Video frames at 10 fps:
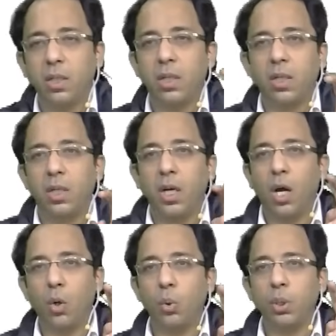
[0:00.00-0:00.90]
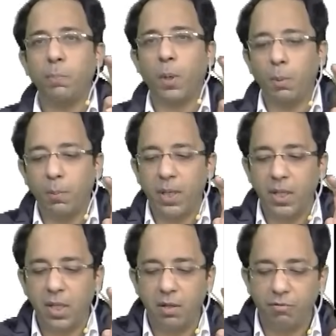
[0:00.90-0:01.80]
Now the
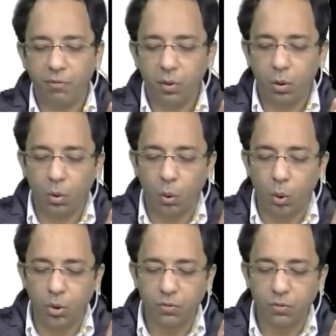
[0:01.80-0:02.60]
probability goes